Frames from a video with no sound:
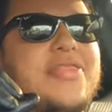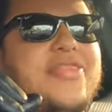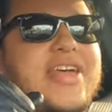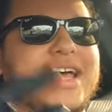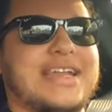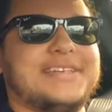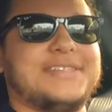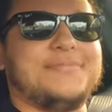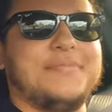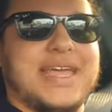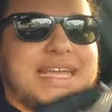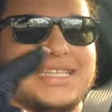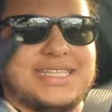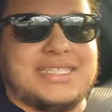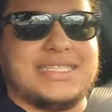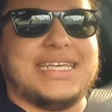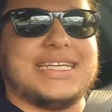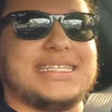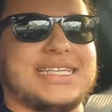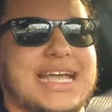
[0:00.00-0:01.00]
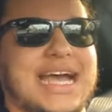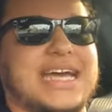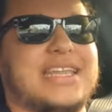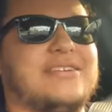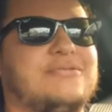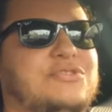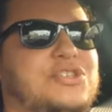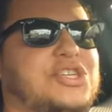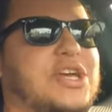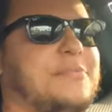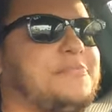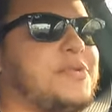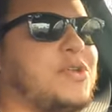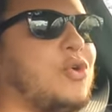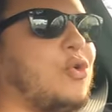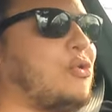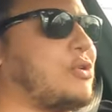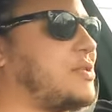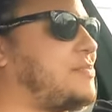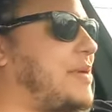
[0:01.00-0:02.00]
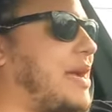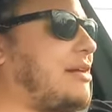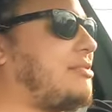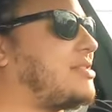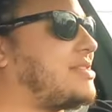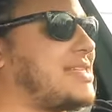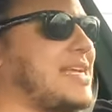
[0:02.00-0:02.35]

that has made this kind of jump in horsepower.